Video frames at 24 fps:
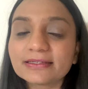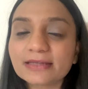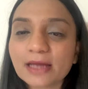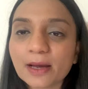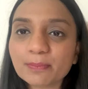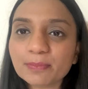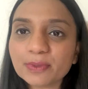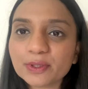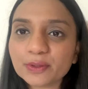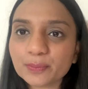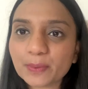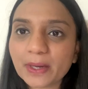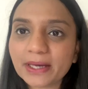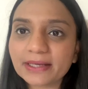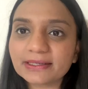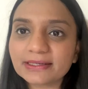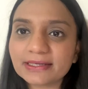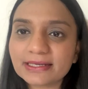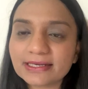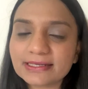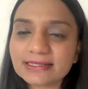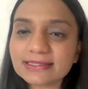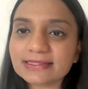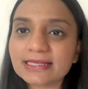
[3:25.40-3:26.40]
Number
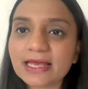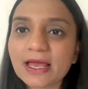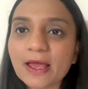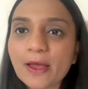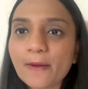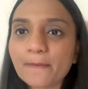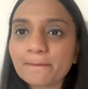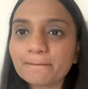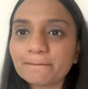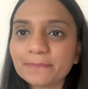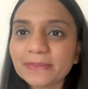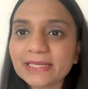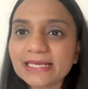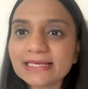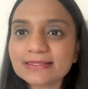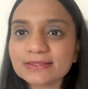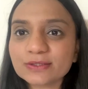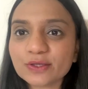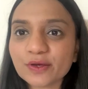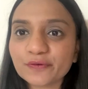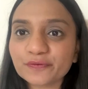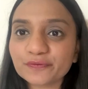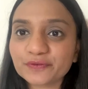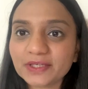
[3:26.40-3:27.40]
1 is
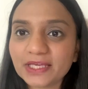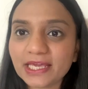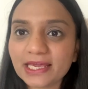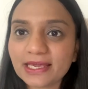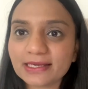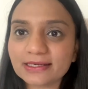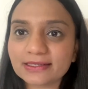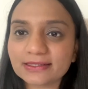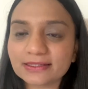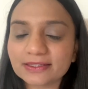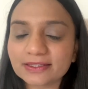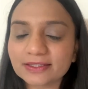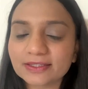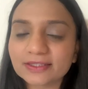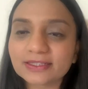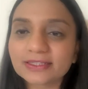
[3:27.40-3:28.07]
piece of cake.